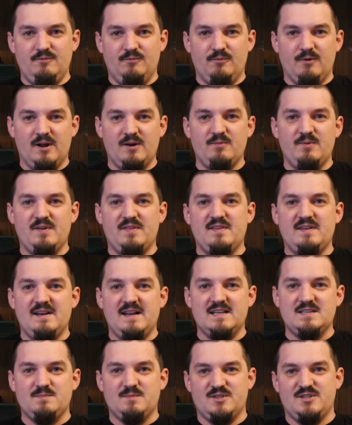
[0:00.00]
run with it
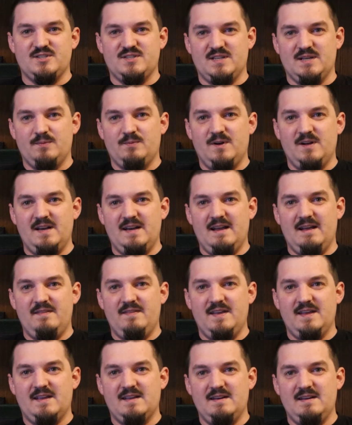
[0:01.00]
as much as they want,
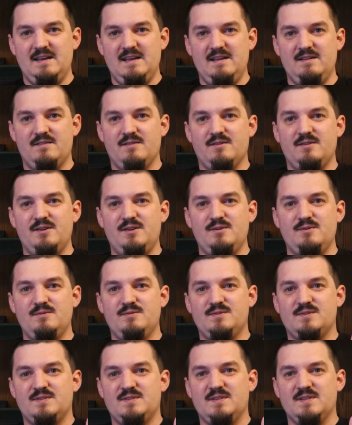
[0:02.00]
and they can either
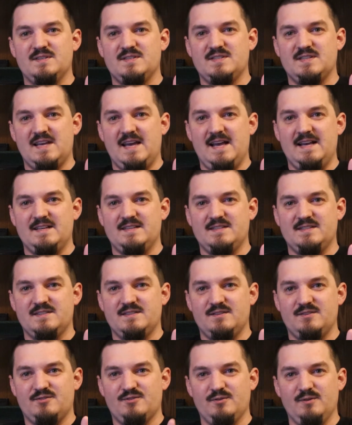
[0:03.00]
use this
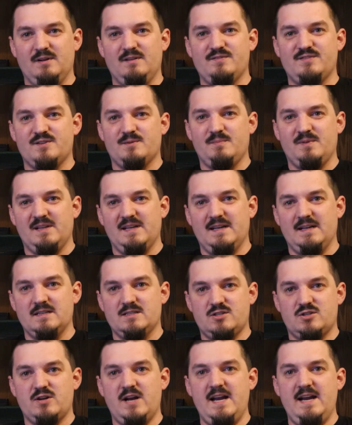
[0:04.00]
as the True Elves are playing
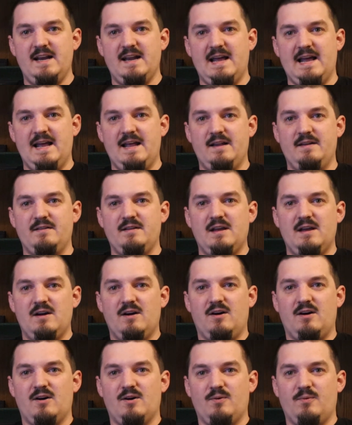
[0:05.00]
it straight and
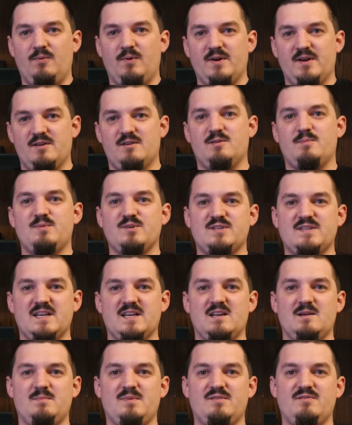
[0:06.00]
are
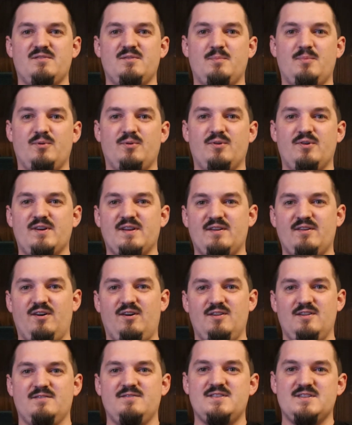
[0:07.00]
100% above the board and
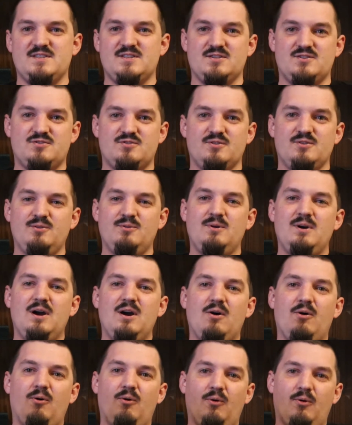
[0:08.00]
all of this is true,
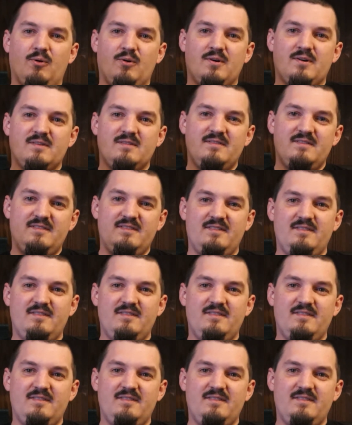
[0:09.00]
or